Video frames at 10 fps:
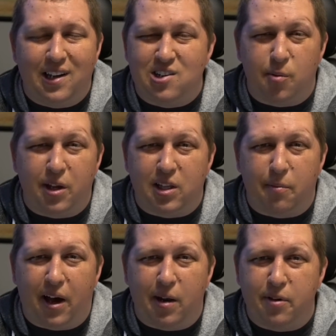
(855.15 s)
it should be at
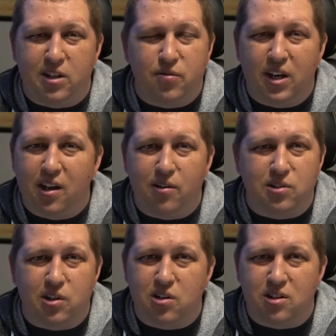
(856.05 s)
the bottom of this video,
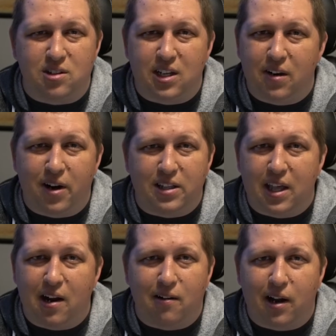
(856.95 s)
so you should see it right
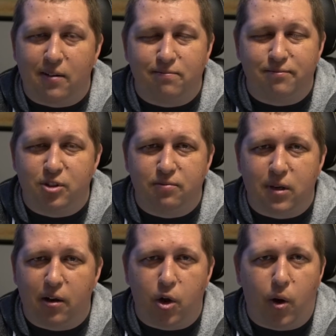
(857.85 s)
there. I
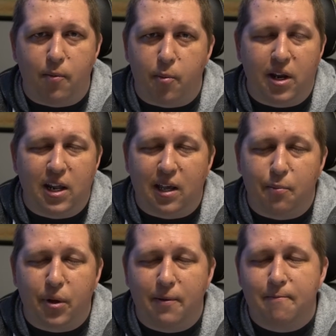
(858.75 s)
don't know why I'm repeating
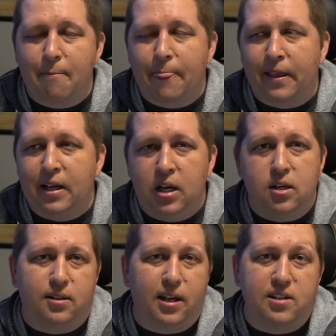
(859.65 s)
it, but
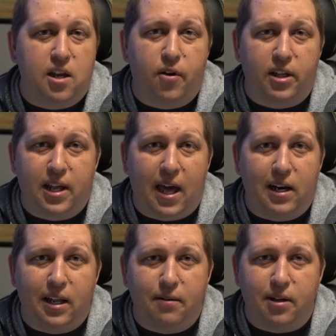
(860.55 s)
just in case I forget to
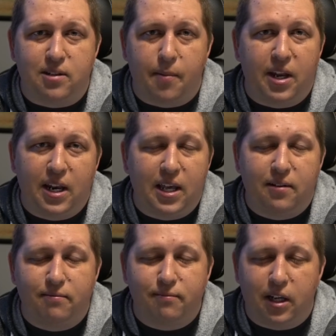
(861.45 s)
add it in, because I'm an
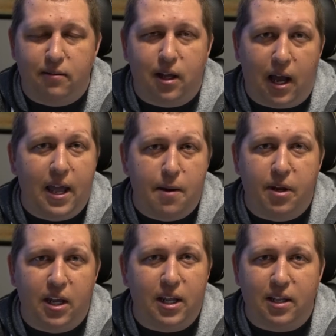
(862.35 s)
idiot, and I am
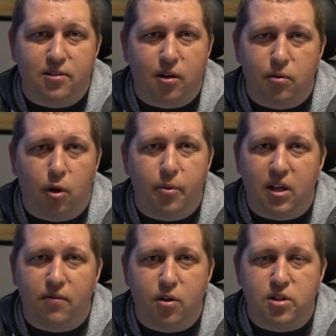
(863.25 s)
an idiot, so don't
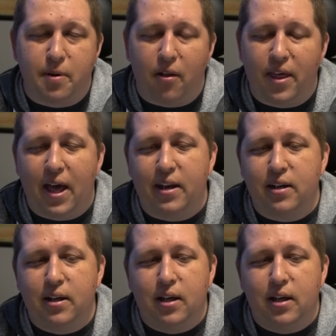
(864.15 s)
be confused about that.